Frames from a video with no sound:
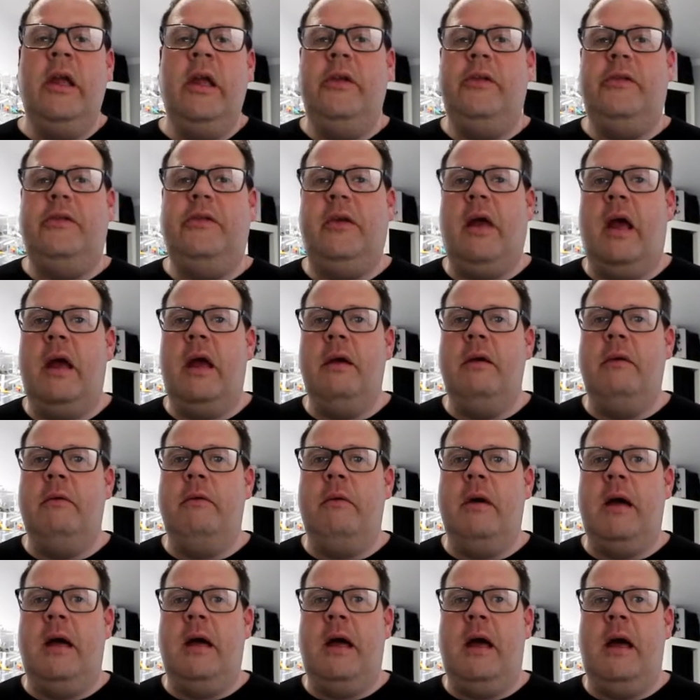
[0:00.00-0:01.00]

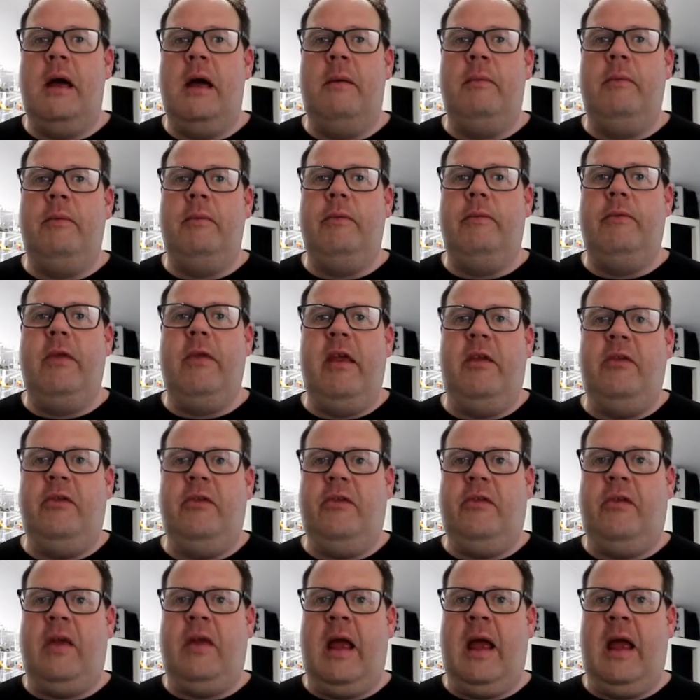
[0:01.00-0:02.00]
So
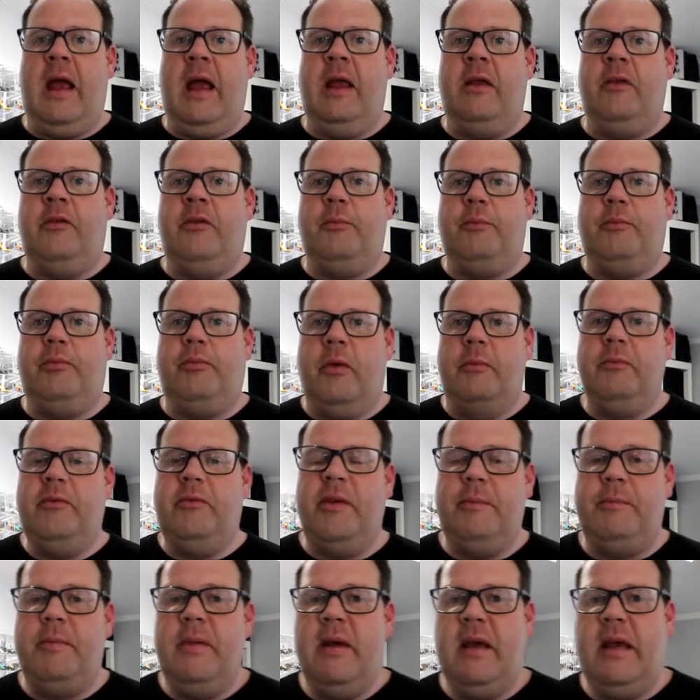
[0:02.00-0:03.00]
this has
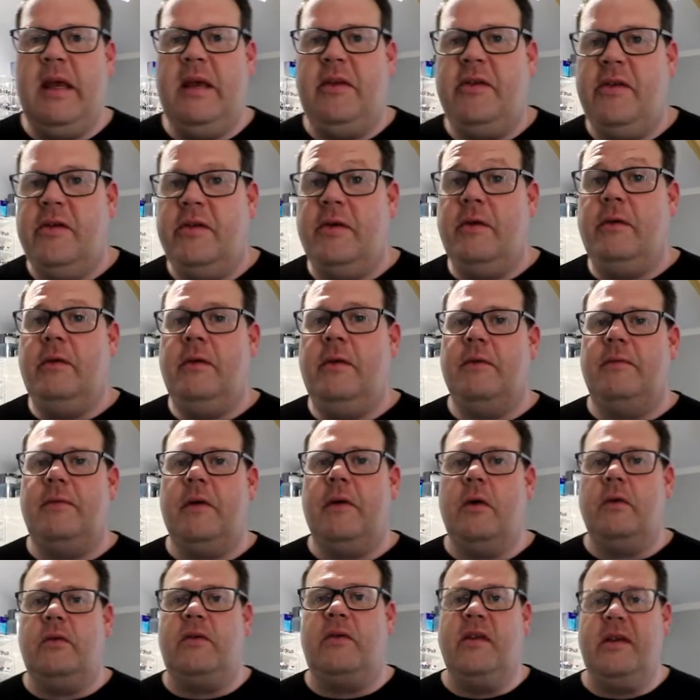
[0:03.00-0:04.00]
prompted me to do the
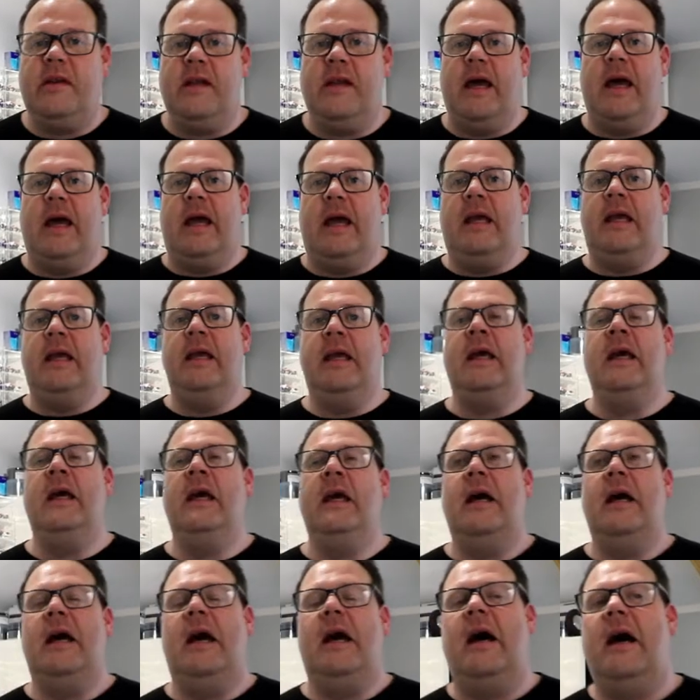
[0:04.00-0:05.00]
vlog today,
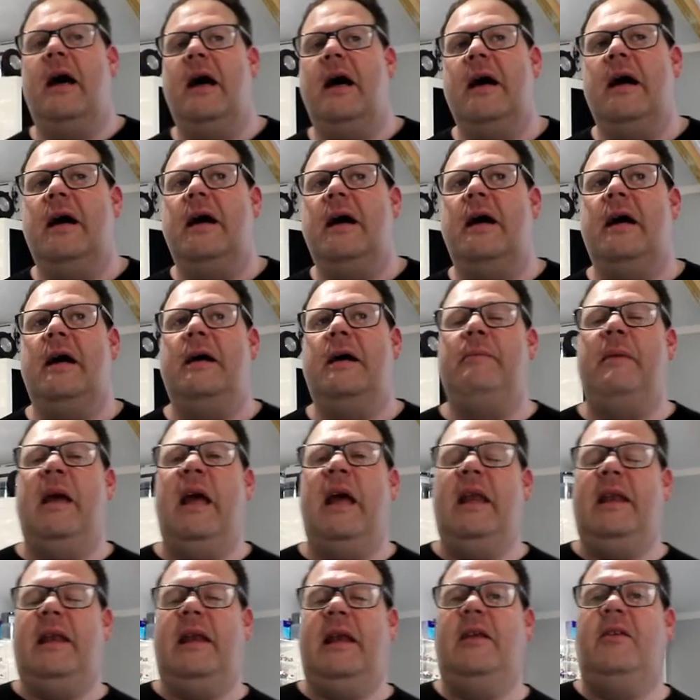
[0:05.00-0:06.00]

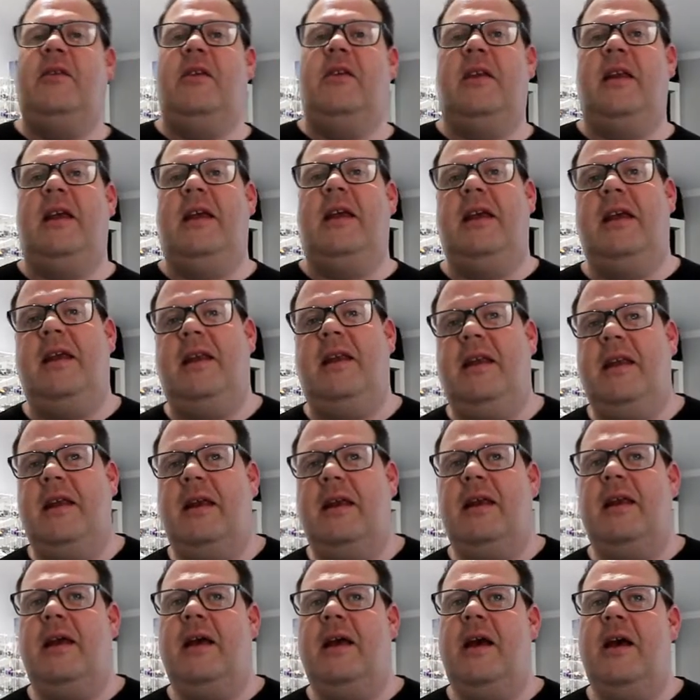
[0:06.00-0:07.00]
heading to
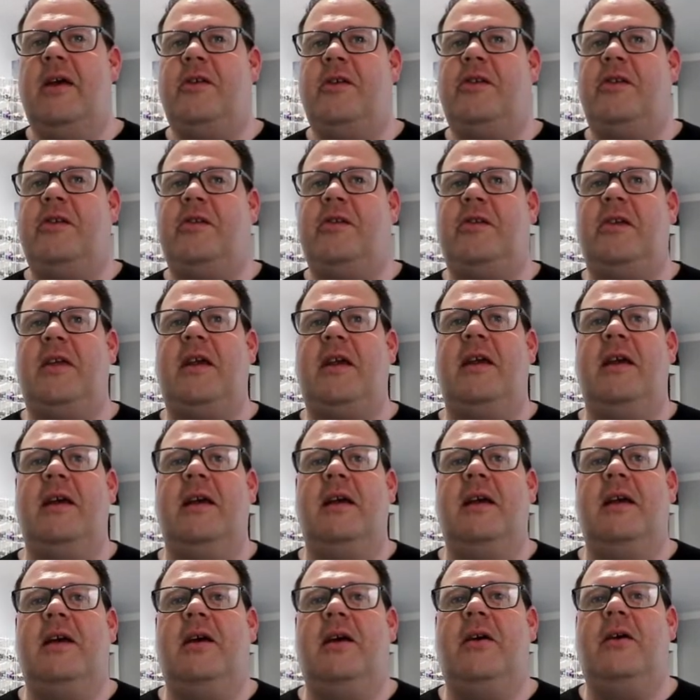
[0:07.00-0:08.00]
the urgency
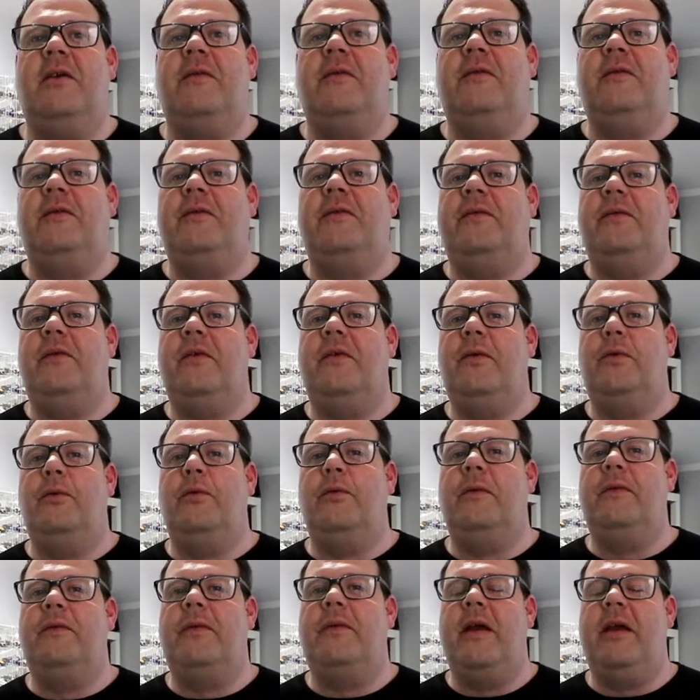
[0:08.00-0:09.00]
of
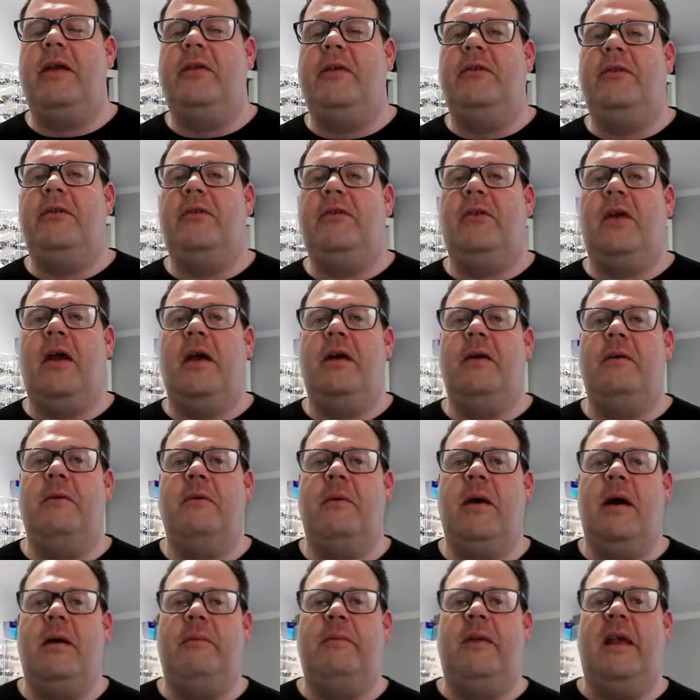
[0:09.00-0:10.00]
all of this.
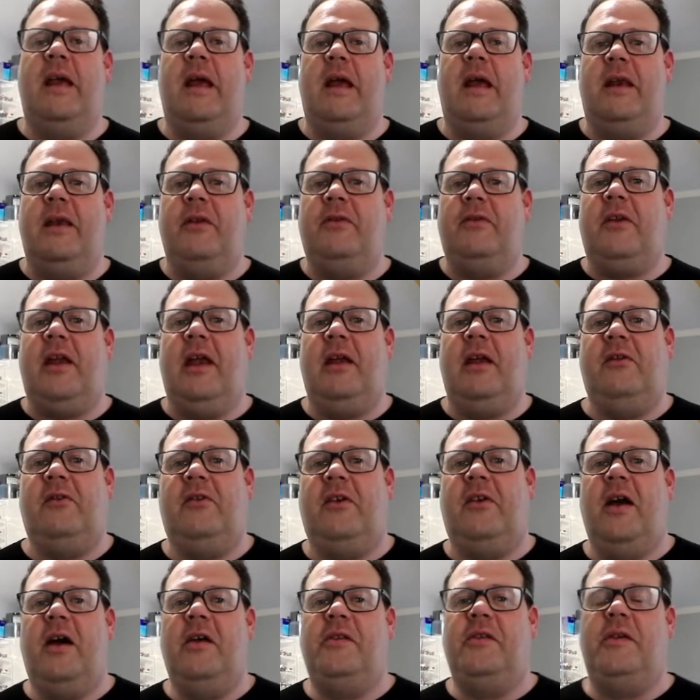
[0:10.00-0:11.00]
So yeah, this
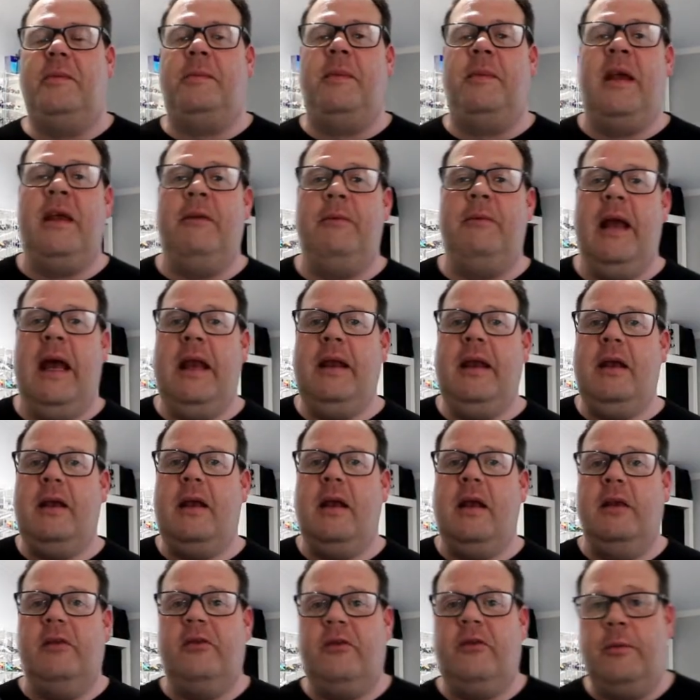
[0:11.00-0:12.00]
kick-started me. We had a
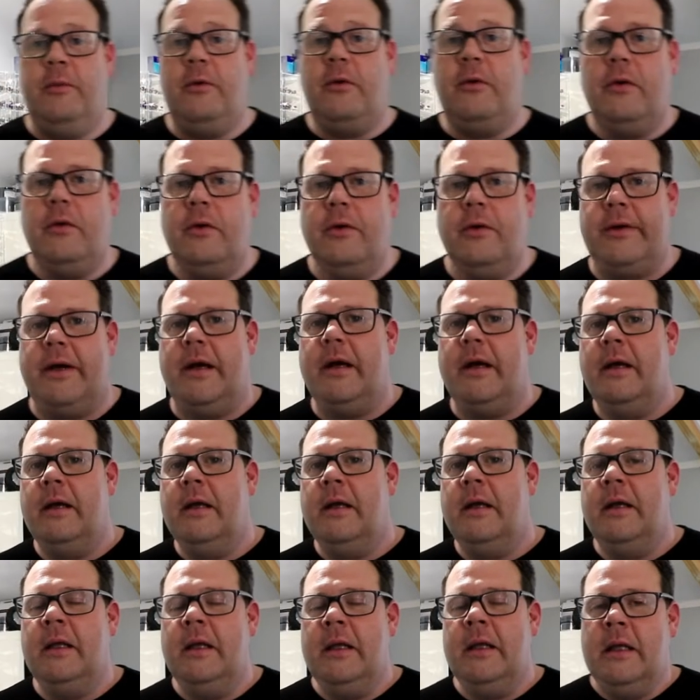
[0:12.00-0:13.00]
customer order
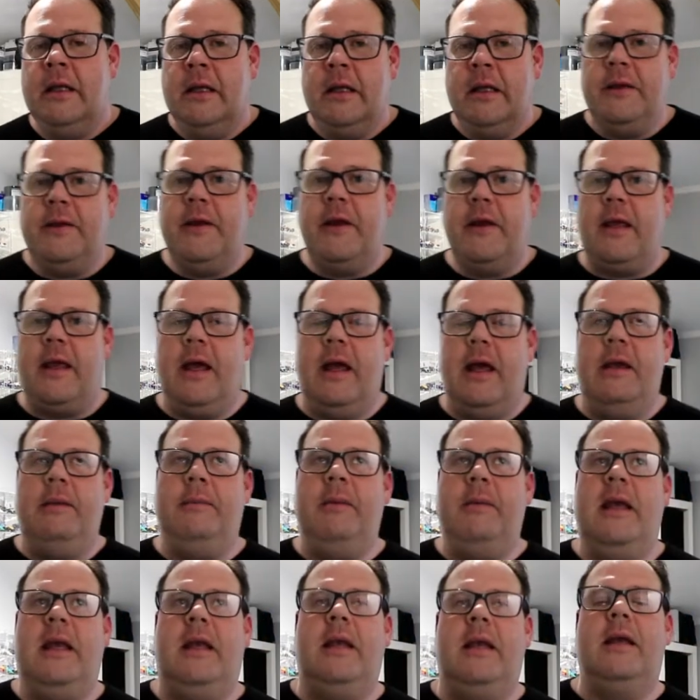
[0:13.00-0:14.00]
that
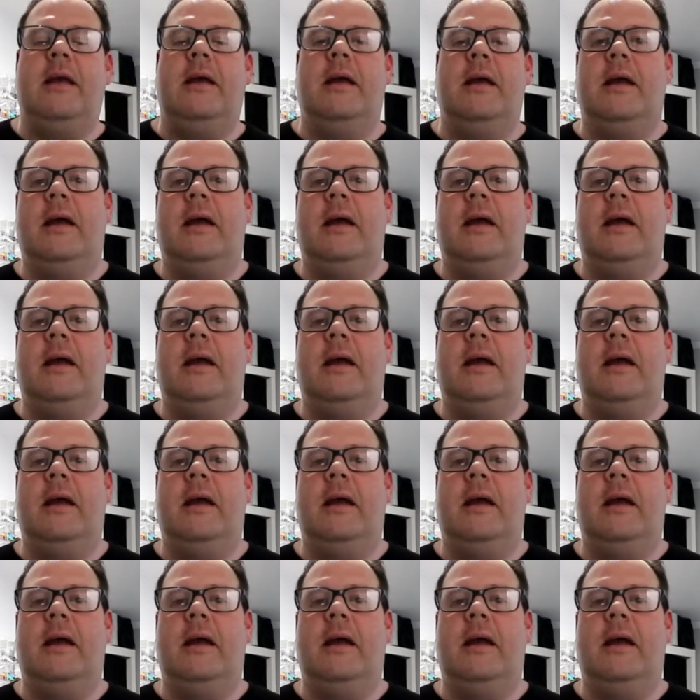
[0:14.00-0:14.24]
came in